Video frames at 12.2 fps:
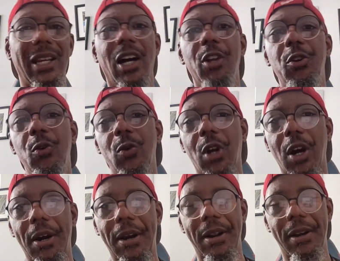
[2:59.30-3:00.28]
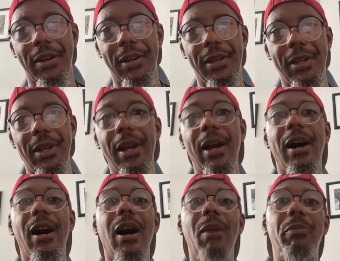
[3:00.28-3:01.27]
A new car,
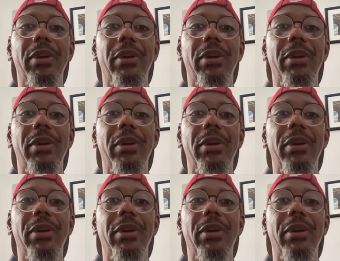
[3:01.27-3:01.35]
a